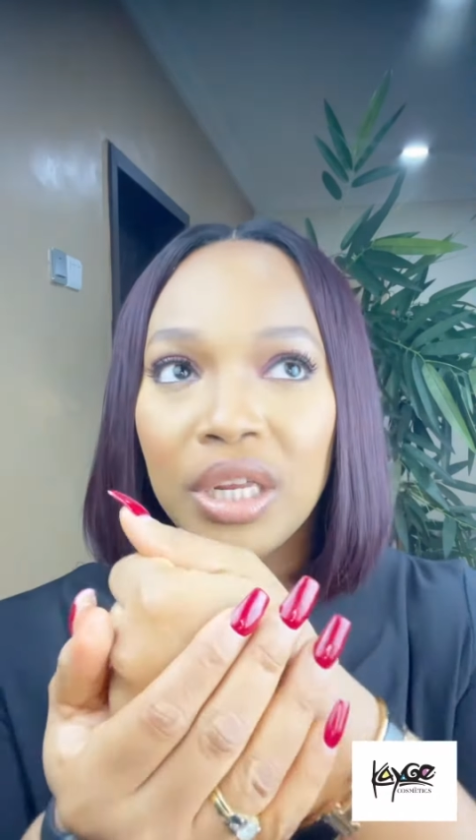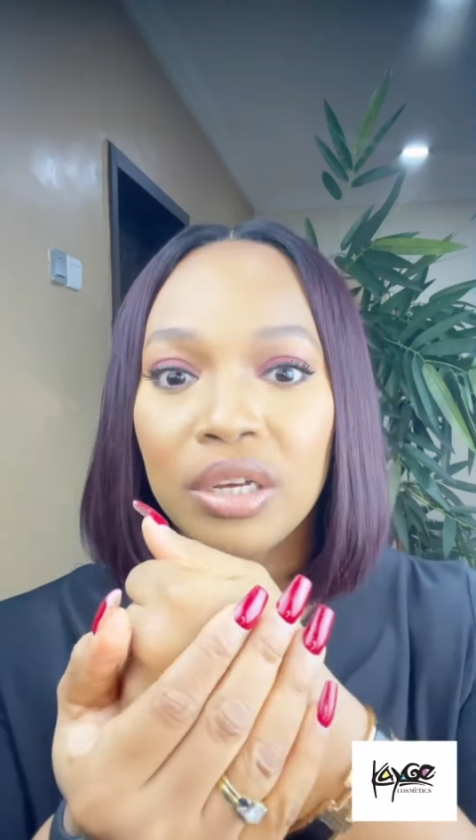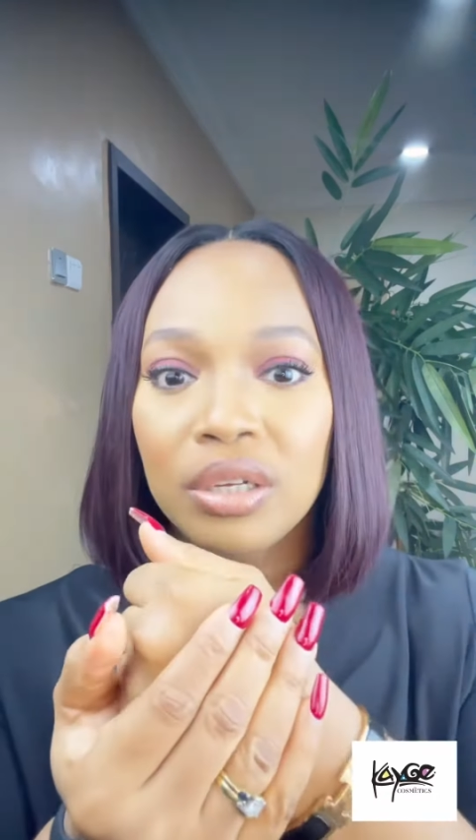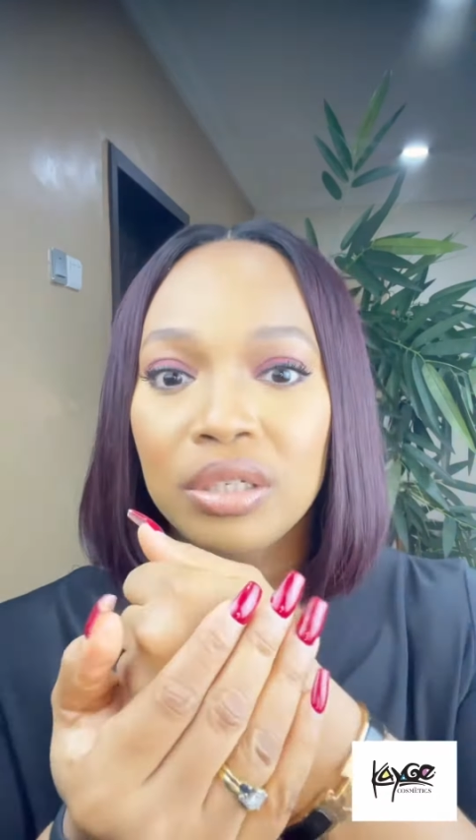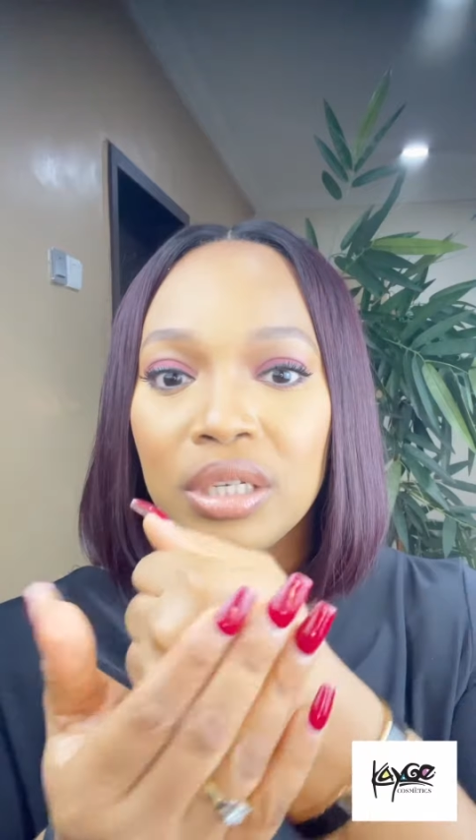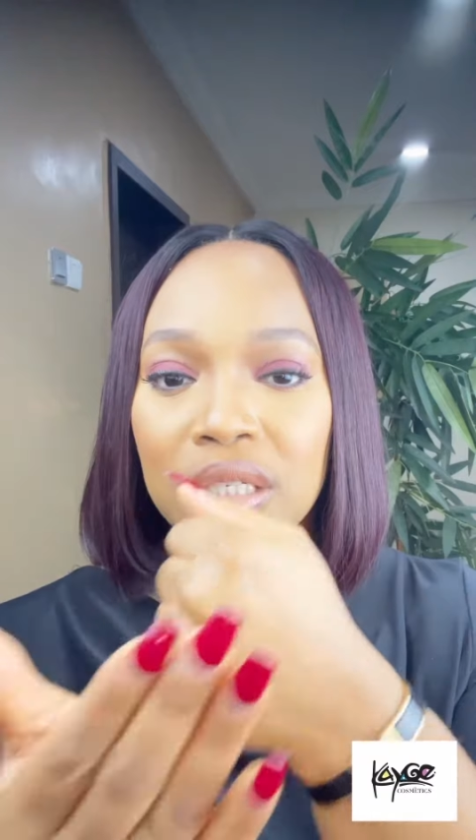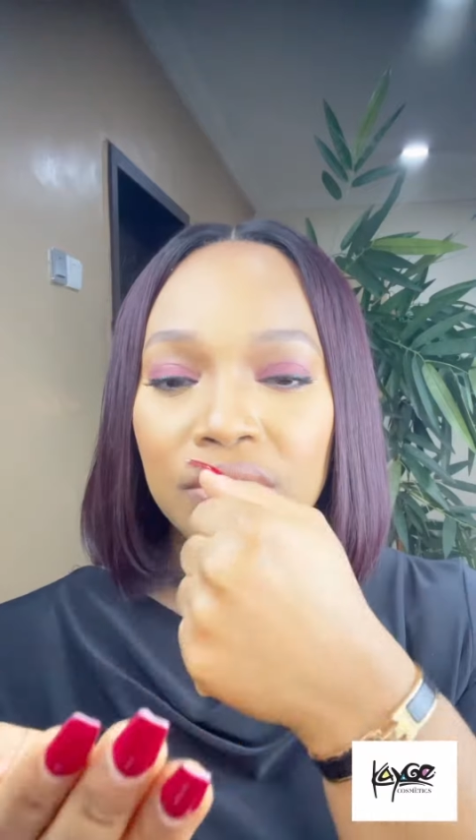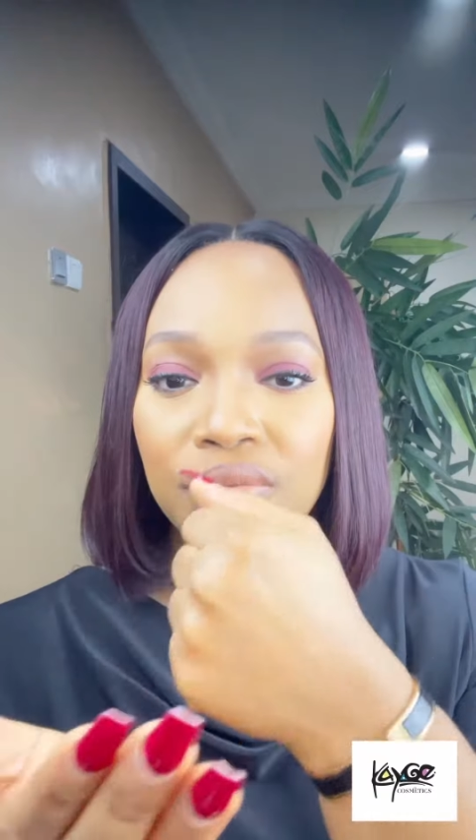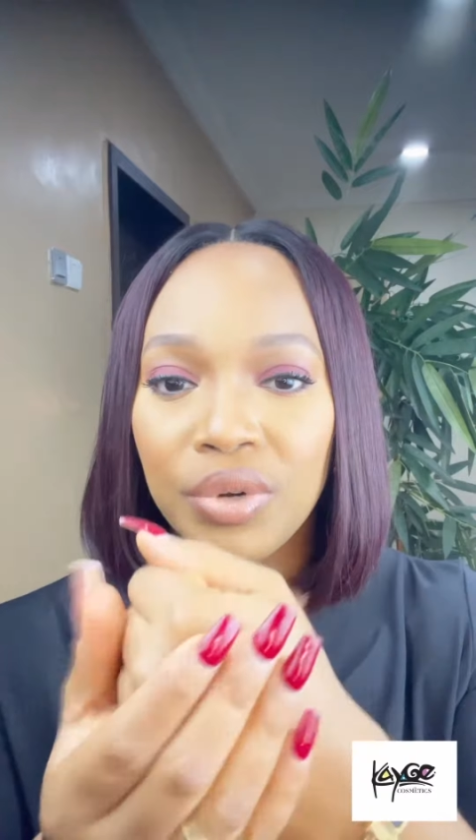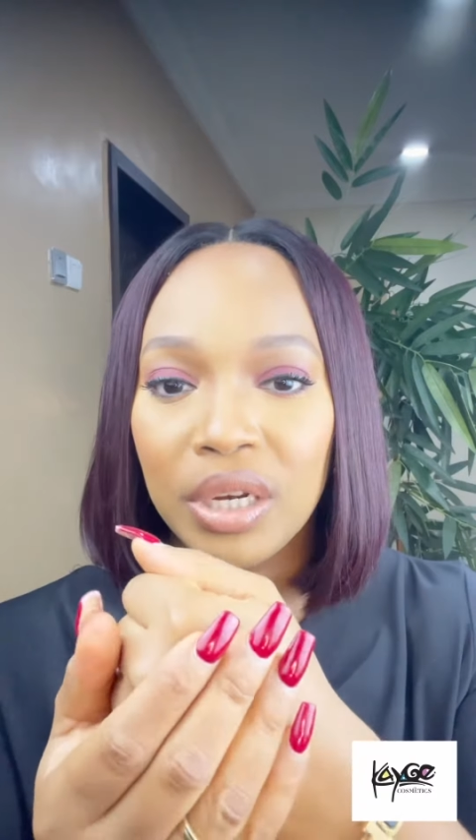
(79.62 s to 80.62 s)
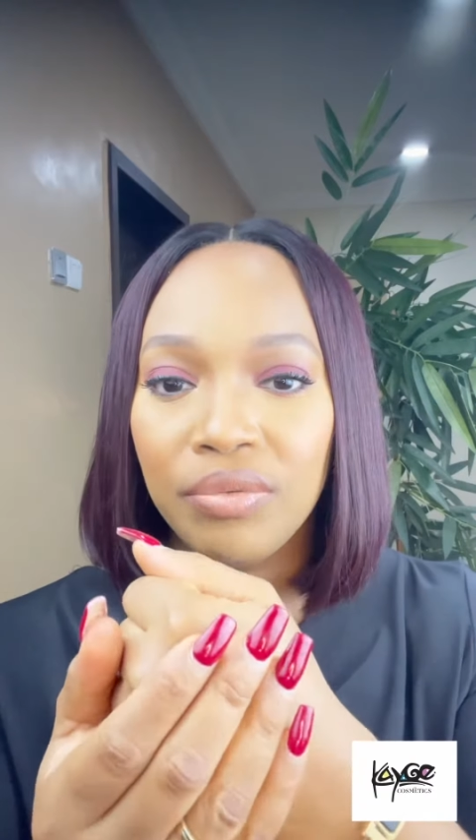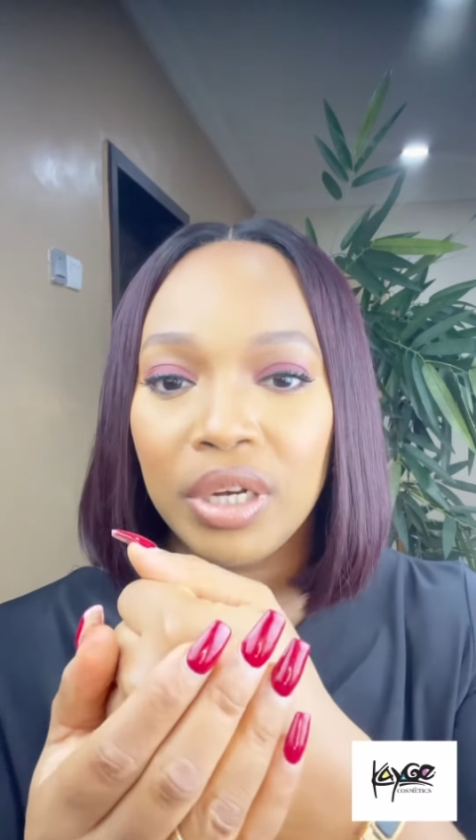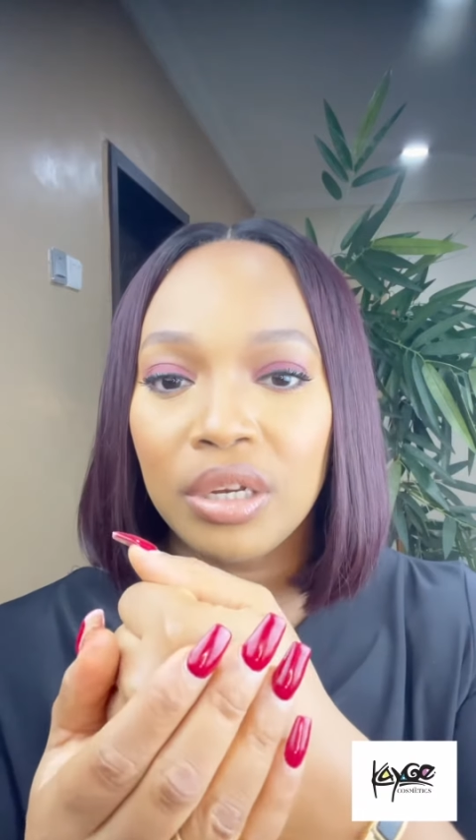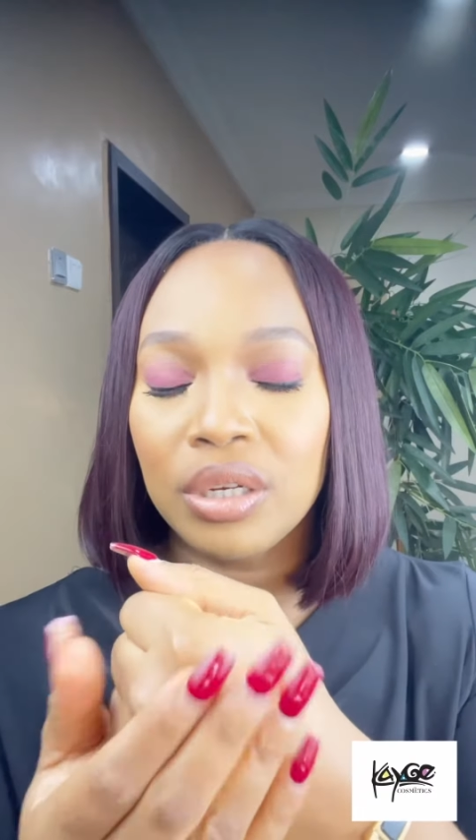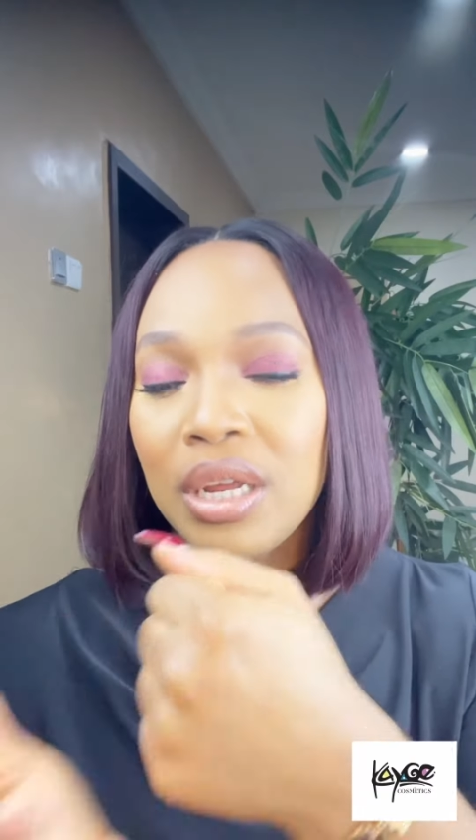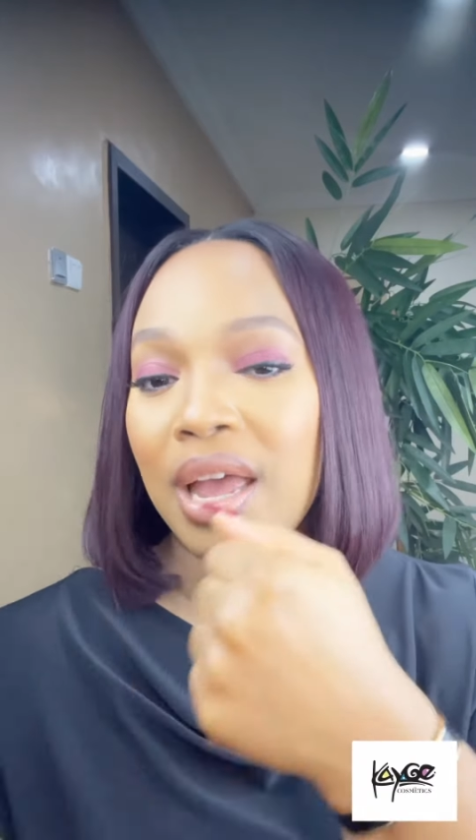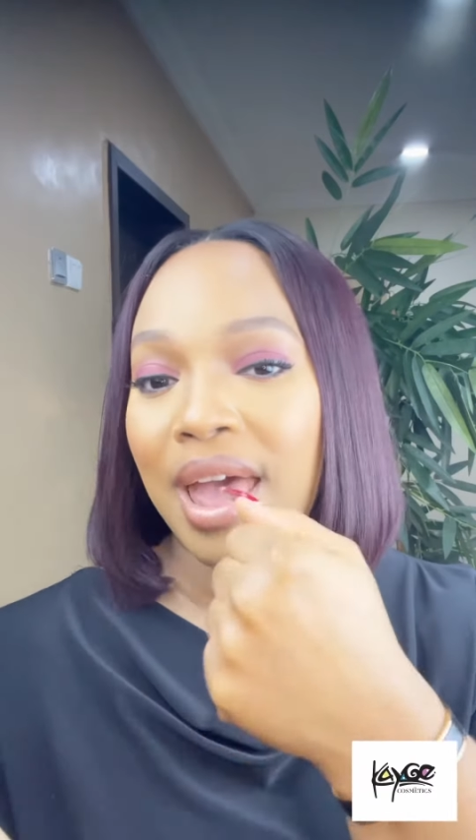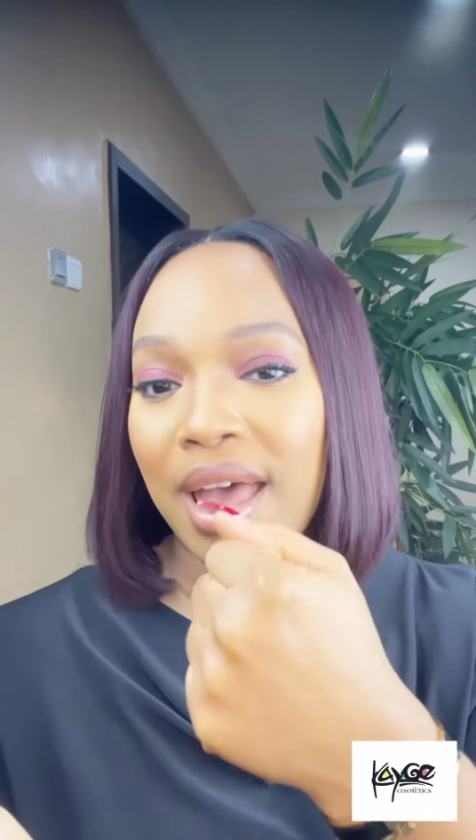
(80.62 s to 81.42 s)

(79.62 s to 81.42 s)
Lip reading: a good, it's a really, really good